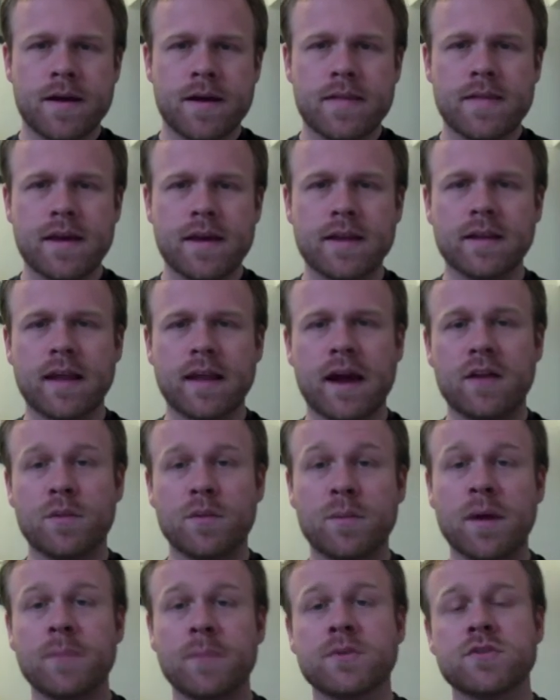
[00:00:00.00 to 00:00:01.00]
They allow the
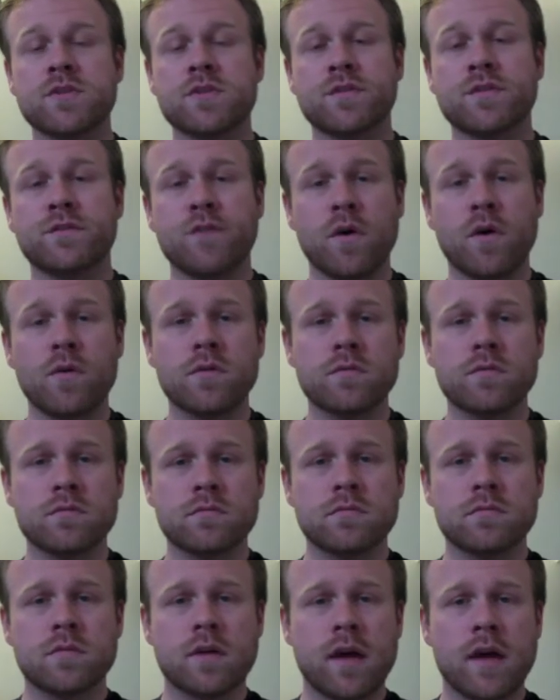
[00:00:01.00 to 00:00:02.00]
people to vote,
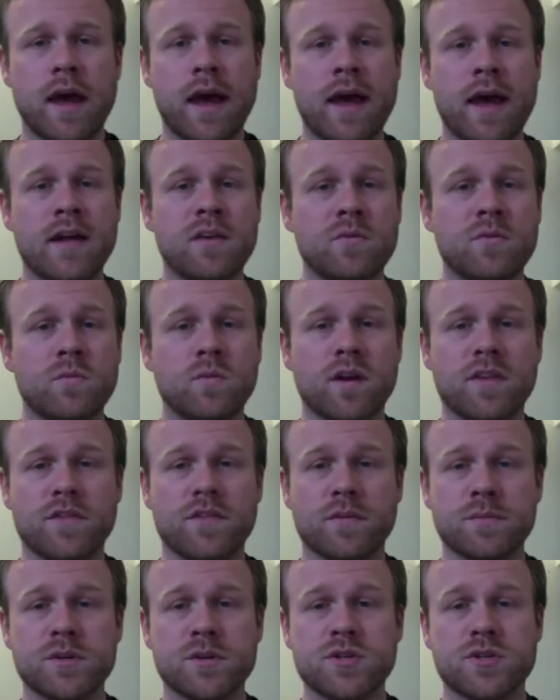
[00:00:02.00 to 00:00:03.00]
and
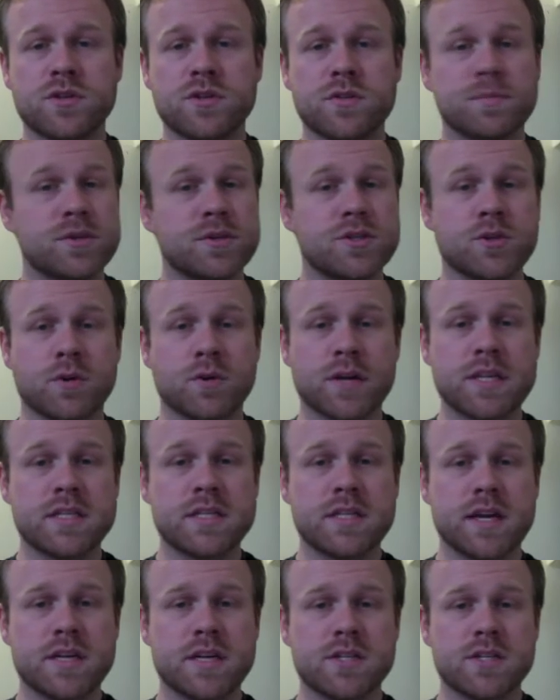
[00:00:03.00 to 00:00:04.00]
whatever the majority
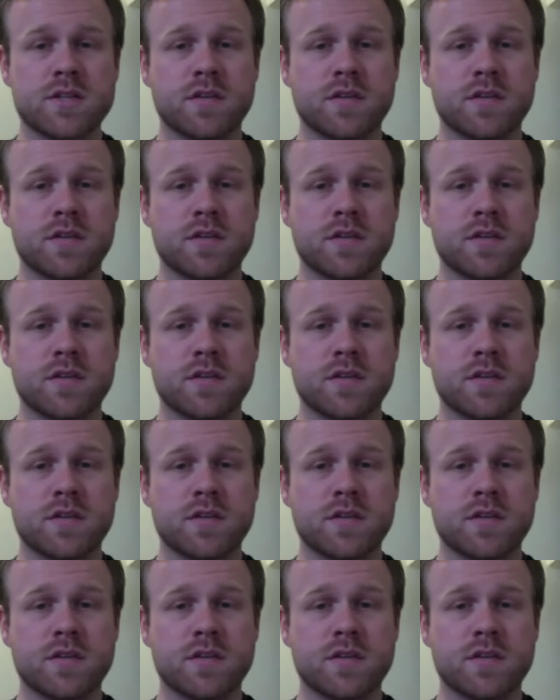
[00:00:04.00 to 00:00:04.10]
says.